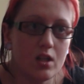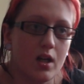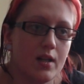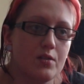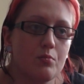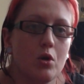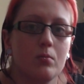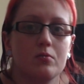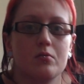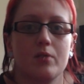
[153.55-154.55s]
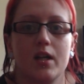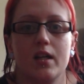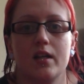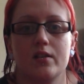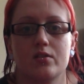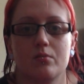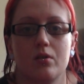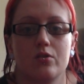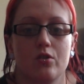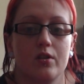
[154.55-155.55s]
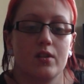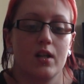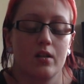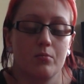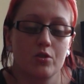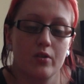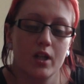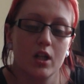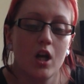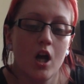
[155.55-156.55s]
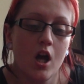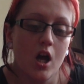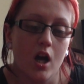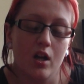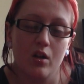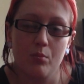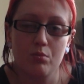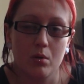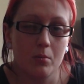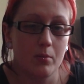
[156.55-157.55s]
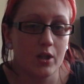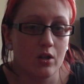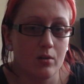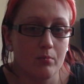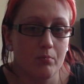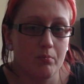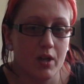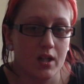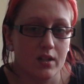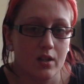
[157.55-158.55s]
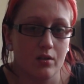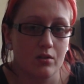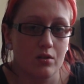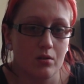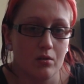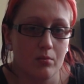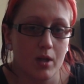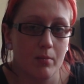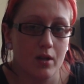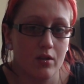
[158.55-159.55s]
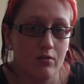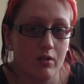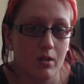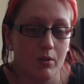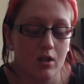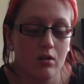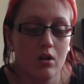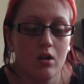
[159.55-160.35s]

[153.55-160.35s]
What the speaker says: I had some problems with my ears, so I tried to let them shrink, and I probably got back down to maybe a 3mm,